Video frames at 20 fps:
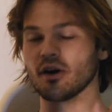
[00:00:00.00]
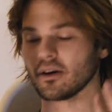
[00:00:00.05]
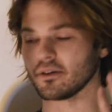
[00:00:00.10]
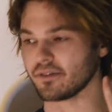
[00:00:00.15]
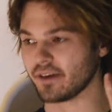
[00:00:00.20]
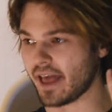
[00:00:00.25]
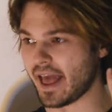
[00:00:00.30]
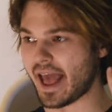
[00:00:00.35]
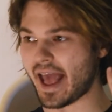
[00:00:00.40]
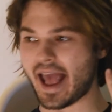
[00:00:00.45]
of
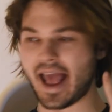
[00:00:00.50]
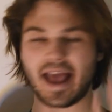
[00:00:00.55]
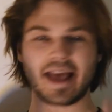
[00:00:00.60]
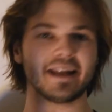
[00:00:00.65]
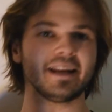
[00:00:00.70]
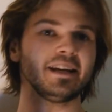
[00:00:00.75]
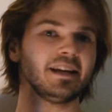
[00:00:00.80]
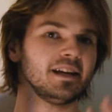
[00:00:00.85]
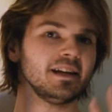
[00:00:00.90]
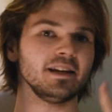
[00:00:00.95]

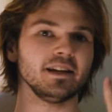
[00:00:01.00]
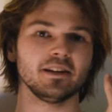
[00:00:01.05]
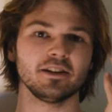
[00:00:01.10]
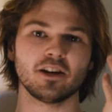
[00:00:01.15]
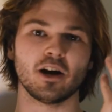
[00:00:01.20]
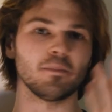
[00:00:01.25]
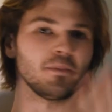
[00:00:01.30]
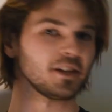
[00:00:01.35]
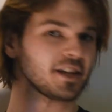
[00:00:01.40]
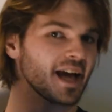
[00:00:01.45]
any
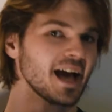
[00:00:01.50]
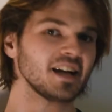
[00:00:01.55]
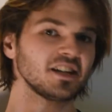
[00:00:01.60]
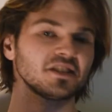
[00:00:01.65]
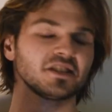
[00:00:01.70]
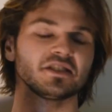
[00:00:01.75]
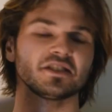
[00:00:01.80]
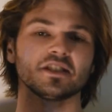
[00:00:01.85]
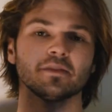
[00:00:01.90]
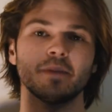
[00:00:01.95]

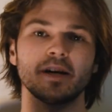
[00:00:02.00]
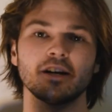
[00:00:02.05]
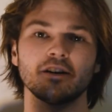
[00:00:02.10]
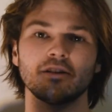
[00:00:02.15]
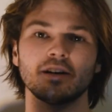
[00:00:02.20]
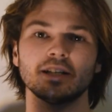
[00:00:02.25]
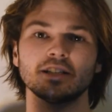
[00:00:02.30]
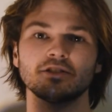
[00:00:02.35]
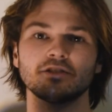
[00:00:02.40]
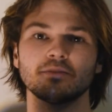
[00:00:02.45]
complications that may
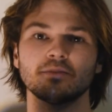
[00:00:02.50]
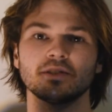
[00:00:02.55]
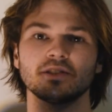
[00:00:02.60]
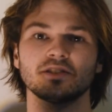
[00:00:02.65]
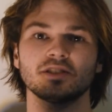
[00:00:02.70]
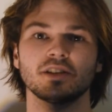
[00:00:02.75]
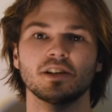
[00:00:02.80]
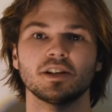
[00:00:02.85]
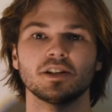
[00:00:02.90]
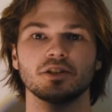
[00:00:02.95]
arise from the
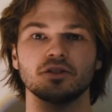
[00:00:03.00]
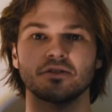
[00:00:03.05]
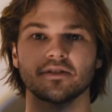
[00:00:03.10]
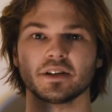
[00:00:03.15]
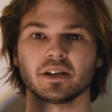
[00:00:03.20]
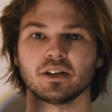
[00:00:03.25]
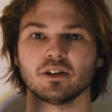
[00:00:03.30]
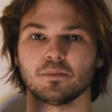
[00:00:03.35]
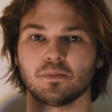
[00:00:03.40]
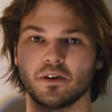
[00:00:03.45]

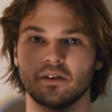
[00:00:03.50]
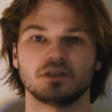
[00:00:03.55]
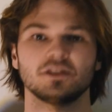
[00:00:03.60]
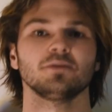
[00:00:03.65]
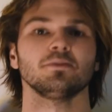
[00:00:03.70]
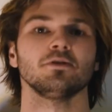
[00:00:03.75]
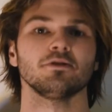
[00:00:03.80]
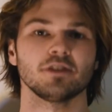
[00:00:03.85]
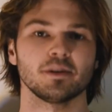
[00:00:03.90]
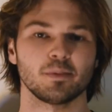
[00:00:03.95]
surgery or
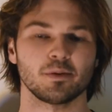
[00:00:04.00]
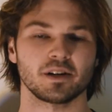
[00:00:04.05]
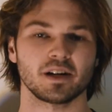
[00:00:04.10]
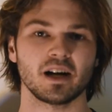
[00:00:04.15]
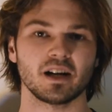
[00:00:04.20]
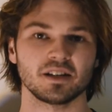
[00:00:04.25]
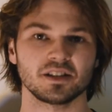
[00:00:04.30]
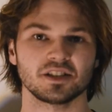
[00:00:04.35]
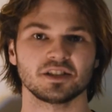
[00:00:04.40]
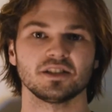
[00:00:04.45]
possible
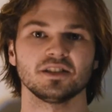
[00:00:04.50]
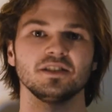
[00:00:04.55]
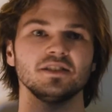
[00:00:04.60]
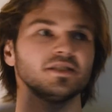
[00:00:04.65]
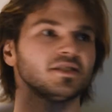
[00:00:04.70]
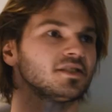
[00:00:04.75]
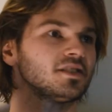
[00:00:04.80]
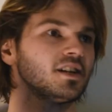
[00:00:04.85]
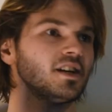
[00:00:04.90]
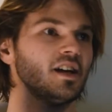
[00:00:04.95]

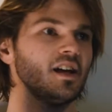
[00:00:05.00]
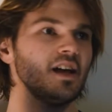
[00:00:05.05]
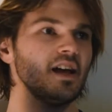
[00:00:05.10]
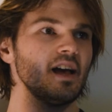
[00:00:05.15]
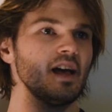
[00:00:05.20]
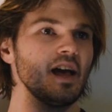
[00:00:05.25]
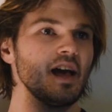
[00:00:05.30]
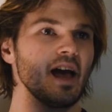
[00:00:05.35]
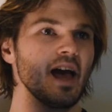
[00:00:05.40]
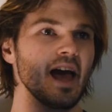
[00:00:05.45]
repercussions.
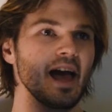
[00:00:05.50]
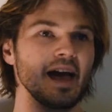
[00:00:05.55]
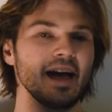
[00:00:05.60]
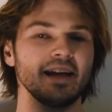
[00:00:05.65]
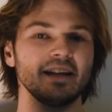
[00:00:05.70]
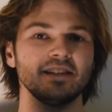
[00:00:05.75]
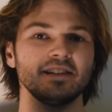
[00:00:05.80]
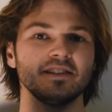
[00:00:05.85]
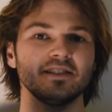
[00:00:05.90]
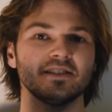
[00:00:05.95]

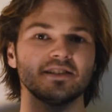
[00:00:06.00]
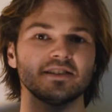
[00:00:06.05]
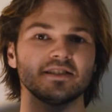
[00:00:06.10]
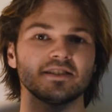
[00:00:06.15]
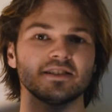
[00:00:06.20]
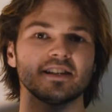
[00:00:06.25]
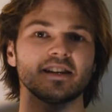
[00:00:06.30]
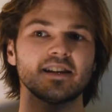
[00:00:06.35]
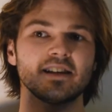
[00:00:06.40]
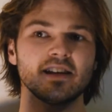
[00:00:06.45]
And
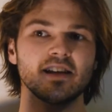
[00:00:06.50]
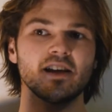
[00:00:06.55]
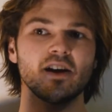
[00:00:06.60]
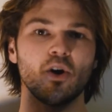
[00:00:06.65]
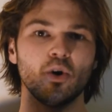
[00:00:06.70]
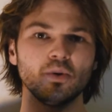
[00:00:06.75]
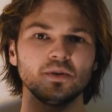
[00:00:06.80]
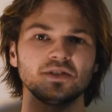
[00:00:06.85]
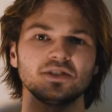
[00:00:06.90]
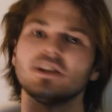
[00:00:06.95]

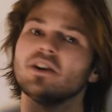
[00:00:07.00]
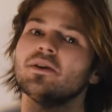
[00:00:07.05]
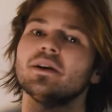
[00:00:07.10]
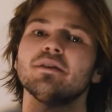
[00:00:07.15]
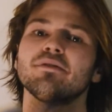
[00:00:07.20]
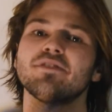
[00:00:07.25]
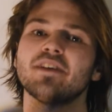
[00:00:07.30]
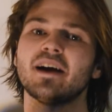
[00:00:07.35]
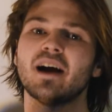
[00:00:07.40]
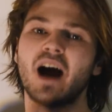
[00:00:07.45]
also,
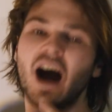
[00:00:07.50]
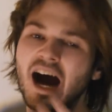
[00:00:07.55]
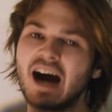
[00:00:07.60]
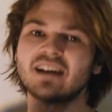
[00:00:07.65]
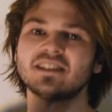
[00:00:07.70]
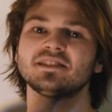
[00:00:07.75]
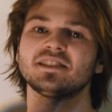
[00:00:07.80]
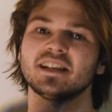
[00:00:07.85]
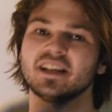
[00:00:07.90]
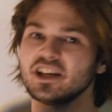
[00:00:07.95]
if they are
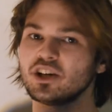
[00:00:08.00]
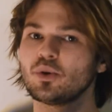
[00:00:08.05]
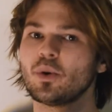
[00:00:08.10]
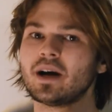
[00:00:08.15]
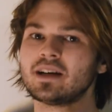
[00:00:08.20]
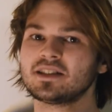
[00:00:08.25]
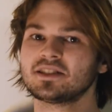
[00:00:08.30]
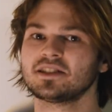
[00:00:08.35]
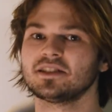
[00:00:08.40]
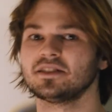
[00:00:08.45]
asked any
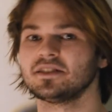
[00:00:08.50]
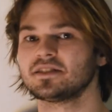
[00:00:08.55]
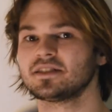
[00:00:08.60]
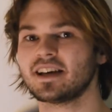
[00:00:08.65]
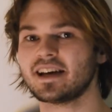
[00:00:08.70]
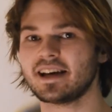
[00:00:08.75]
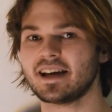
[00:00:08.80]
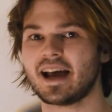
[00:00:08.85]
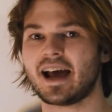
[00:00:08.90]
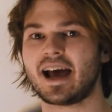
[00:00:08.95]
questions,
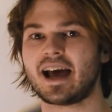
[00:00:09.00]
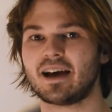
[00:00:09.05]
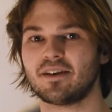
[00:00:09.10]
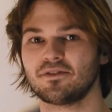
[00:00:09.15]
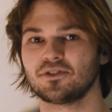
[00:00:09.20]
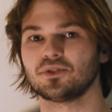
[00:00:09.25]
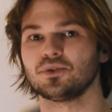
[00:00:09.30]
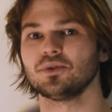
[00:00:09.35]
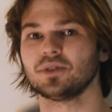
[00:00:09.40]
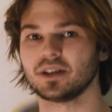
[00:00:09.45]
they
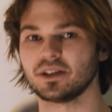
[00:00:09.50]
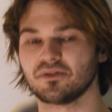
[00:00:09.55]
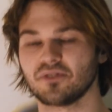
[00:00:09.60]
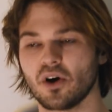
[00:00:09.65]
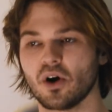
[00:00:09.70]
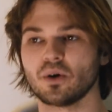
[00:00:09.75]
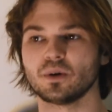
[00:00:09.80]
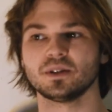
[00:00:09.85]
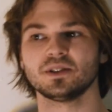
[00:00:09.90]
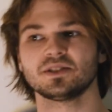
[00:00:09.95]
have to give
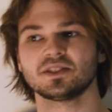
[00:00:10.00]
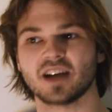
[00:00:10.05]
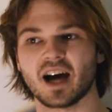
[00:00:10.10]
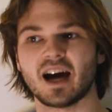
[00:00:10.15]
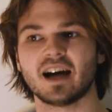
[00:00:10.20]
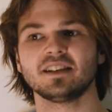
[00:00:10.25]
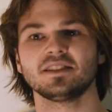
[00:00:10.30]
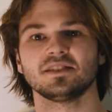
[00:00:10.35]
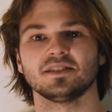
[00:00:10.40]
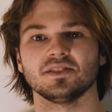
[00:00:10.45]
honest
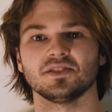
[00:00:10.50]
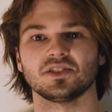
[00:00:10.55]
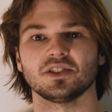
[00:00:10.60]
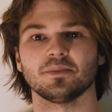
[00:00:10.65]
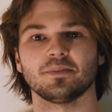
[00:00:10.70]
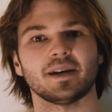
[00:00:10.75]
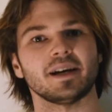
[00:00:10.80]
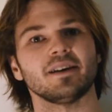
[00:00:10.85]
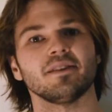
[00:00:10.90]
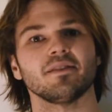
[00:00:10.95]
answers
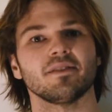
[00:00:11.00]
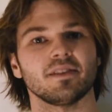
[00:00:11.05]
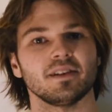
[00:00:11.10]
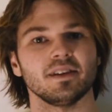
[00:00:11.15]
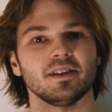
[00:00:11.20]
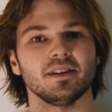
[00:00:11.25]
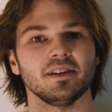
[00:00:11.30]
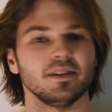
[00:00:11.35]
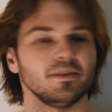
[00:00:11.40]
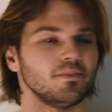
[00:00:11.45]
about
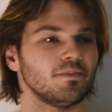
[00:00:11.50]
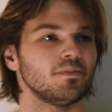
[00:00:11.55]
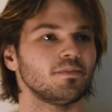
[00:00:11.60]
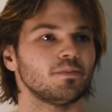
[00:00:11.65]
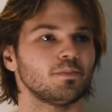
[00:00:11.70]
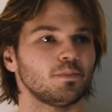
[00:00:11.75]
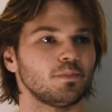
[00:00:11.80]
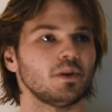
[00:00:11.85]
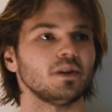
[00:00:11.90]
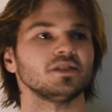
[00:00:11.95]
the
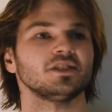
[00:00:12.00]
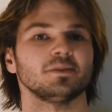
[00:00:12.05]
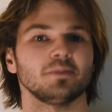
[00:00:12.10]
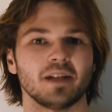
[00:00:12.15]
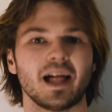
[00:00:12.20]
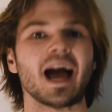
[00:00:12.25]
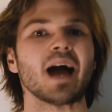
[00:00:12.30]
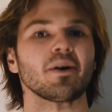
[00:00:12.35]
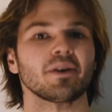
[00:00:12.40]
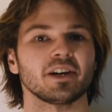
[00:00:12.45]
possible
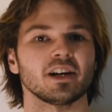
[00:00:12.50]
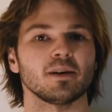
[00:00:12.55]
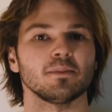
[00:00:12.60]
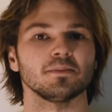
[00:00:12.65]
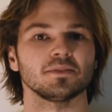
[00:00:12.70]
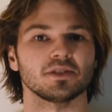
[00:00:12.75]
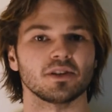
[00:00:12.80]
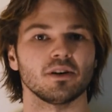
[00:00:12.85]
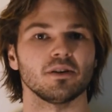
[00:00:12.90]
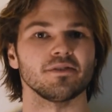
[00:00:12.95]

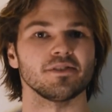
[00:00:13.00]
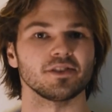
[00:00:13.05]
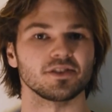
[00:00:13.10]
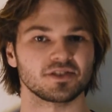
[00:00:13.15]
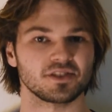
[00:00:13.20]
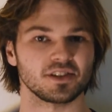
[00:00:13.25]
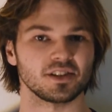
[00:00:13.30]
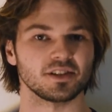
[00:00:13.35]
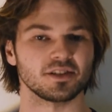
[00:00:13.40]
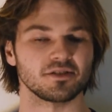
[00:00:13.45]
outcomes of the
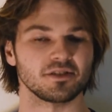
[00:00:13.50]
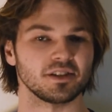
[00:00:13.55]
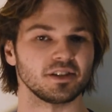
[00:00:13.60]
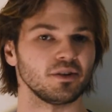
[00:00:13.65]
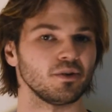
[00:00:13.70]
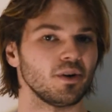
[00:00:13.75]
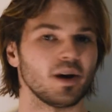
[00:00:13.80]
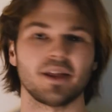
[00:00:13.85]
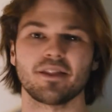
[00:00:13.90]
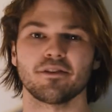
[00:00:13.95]
surgery
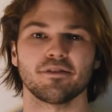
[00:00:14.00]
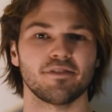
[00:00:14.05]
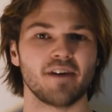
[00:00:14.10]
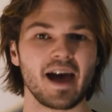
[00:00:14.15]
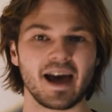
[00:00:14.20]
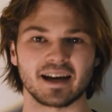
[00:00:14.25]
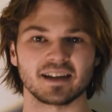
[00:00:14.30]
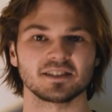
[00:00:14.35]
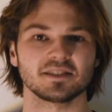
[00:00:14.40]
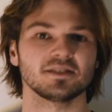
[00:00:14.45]
or other
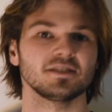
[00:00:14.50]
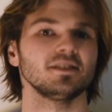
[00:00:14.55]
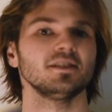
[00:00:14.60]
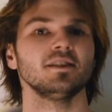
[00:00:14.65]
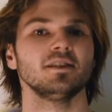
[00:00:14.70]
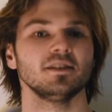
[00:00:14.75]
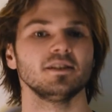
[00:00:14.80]
facts.